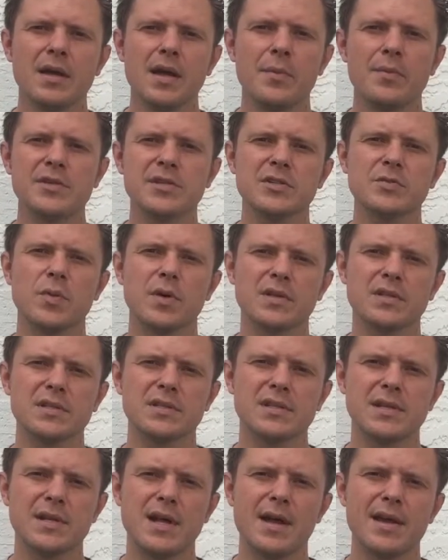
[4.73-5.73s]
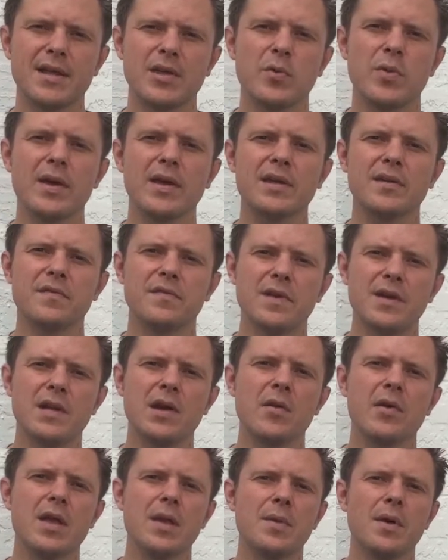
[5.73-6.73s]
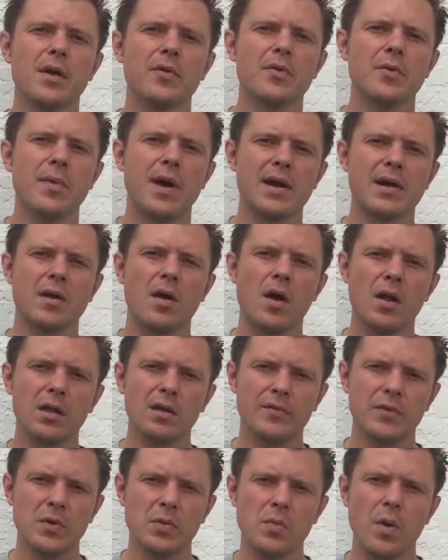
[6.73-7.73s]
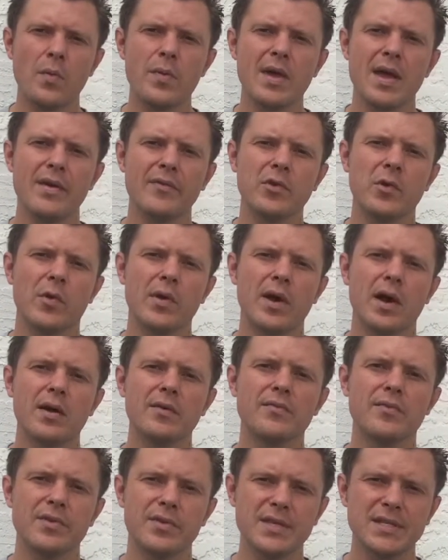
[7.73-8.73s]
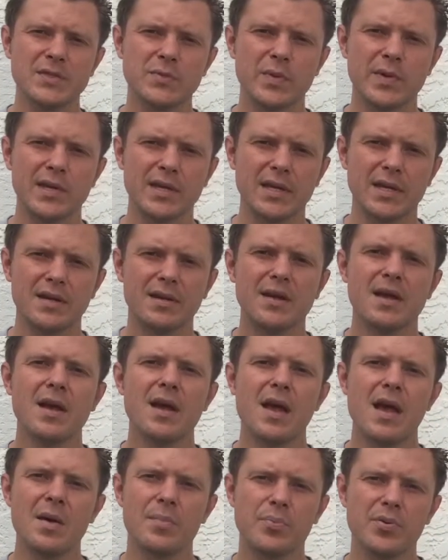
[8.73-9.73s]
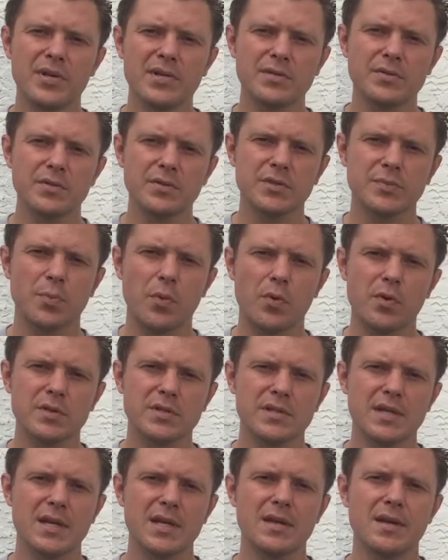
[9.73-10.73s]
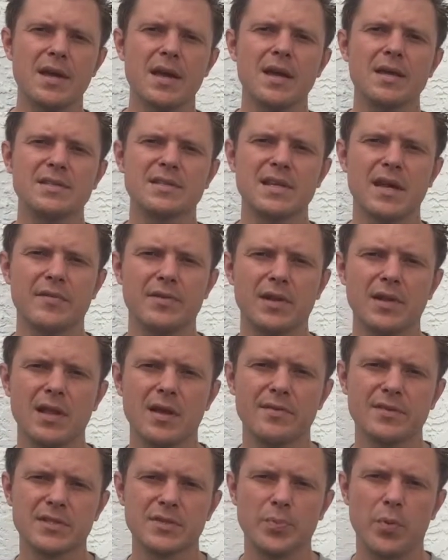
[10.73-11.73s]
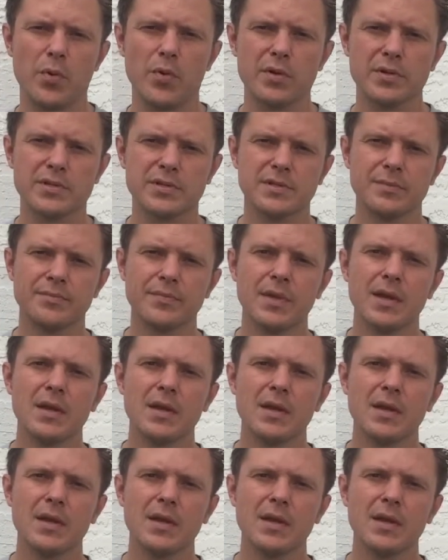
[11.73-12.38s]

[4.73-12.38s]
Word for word: and we just wanted to send out a quick video email reminding all of you what we have going on for this weekend at Preschool Sports and 7-Eleven Sports.